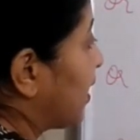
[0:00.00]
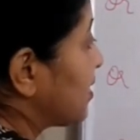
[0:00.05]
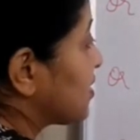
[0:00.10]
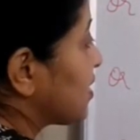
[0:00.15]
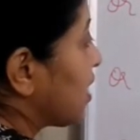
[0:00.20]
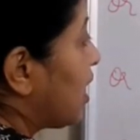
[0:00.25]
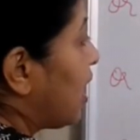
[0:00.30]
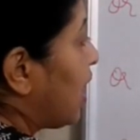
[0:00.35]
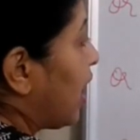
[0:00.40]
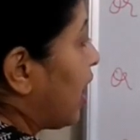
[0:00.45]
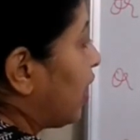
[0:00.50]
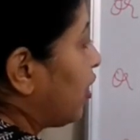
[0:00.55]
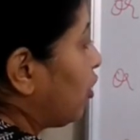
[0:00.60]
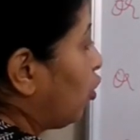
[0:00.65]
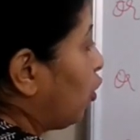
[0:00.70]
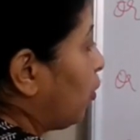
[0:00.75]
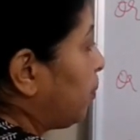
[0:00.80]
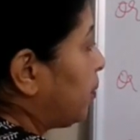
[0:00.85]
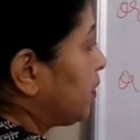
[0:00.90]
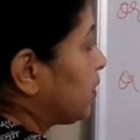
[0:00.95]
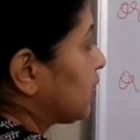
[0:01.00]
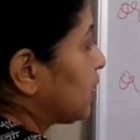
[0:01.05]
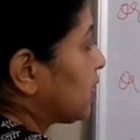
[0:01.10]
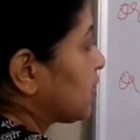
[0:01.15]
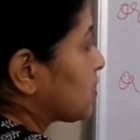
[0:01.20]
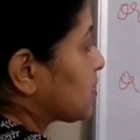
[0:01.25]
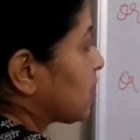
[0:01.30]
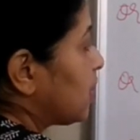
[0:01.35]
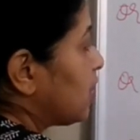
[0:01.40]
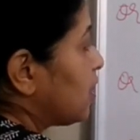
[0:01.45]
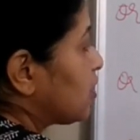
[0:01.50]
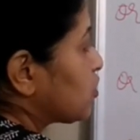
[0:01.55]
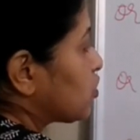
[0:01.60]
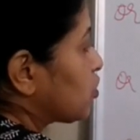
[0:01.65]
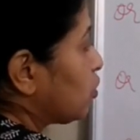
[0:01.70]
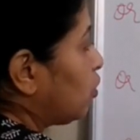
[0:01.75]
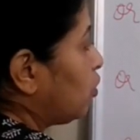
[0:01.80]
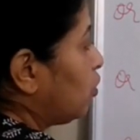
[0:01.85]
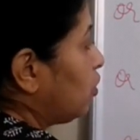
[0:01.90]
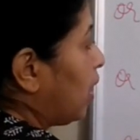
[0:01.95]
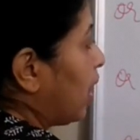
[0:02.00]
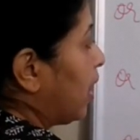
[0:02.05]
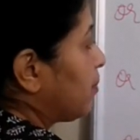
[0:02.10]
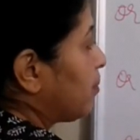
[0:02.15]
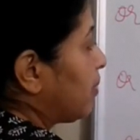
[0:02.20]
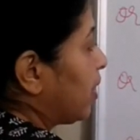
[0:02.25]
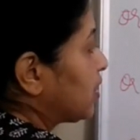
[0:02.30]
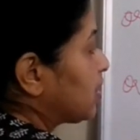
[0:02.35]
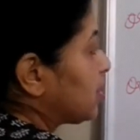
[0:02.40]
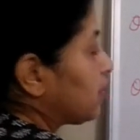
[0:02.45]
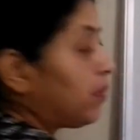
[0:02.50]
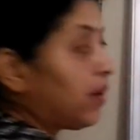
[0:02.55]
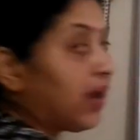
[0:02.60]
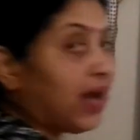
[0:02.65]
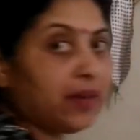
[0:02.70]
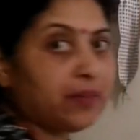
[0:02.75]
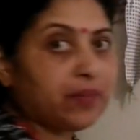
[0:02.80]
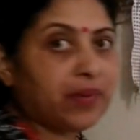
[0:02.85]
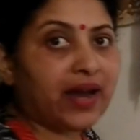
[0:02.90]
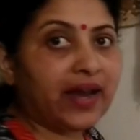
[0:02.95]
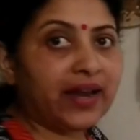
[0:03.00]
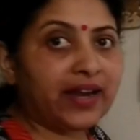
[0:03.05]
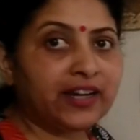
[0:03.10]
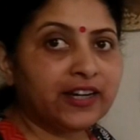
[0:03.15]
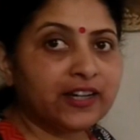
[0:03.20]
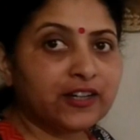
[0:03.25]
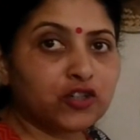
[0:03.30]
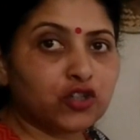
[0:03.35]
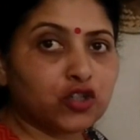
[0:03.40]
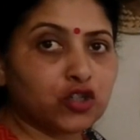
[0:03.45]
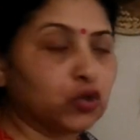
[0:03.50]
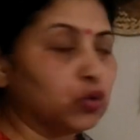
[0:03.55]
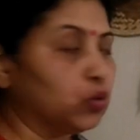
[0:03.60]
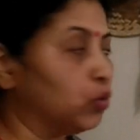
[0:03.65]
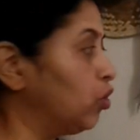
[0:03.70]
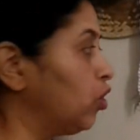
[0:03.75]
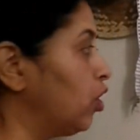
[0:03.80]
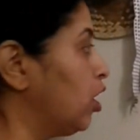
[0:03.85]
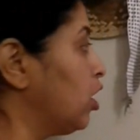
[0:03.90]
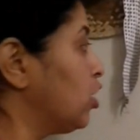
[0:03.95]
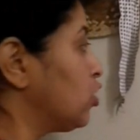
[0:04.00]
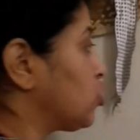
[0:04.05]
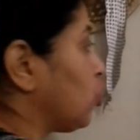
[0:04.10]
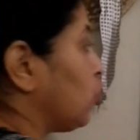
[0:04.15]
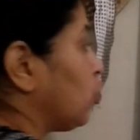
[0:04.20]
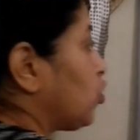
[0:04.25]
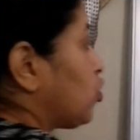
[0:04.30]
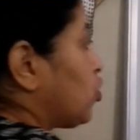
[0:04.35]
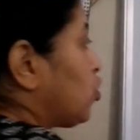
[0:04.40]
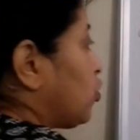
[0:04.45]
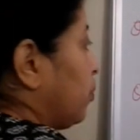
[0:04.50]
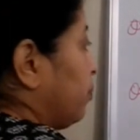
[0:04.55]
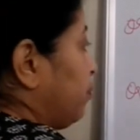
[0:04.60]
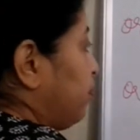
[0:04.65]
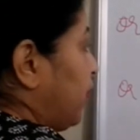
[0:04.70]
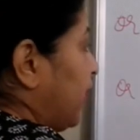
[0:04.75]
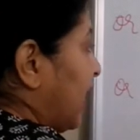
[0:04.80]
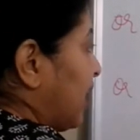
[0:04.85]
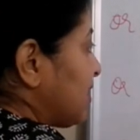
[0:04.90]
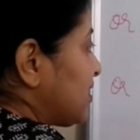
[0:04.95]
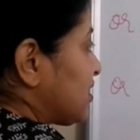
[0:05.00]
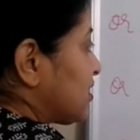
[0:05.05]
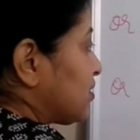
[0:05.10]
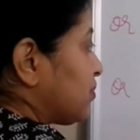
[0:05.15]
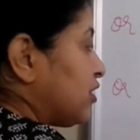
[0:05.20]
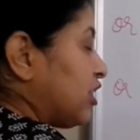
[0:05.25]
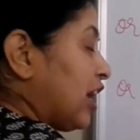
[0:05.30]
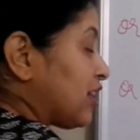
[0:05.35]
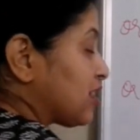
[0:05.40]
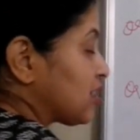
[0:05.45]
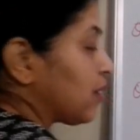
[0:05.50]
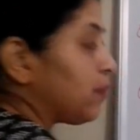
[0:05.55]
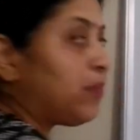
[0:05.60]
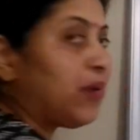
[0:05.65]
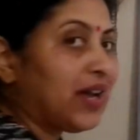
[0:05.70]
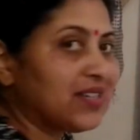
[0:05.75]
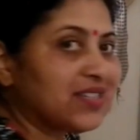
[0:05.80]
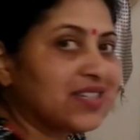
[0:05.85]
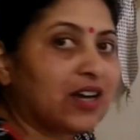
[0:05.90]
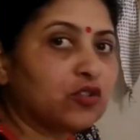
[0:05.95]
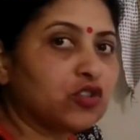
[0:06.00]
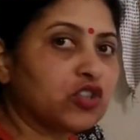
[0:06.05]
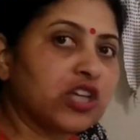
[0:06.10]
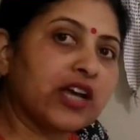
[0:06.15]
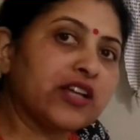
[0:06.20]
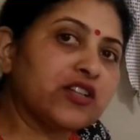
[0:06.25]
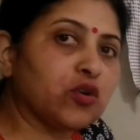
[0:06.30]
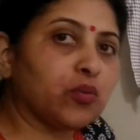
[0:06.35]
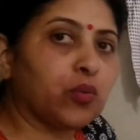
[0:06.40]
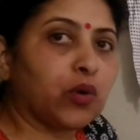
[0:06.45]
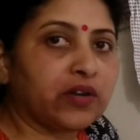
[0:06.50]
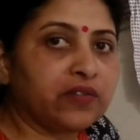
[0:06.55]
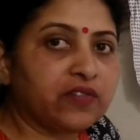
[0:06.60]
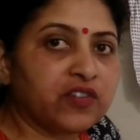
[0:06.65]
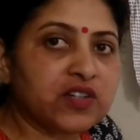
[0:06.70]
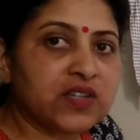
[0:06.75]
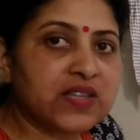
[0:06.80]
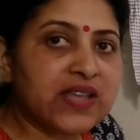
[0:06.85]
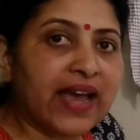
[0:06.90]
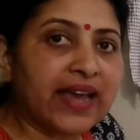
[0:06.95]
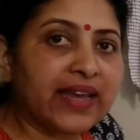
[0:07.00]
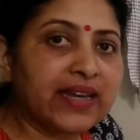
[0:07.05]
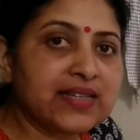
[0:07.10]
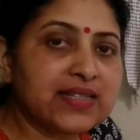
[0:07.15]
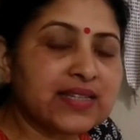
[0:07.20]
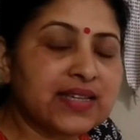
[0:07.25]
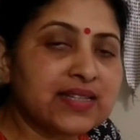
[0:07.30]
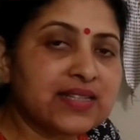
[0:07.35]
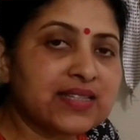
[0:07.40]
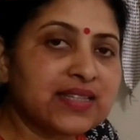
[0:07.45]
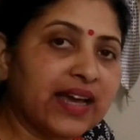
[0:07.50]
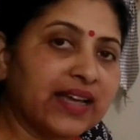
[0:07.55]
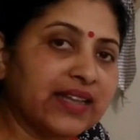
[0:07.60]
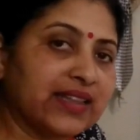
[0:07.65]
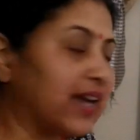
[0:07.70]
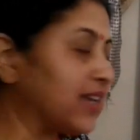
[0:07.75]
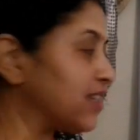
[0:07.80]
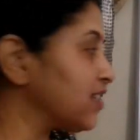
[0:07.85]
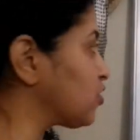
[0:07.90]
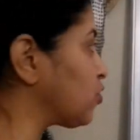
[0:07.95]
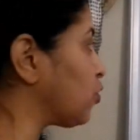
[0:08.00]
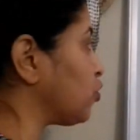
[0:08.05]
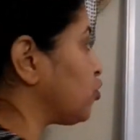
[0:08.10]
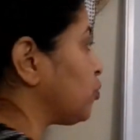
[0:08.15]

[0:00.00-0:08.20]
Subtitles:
plus, I open this. So I multiply by 2. So plus, there is a plus outside, so whatever sign is inside, that is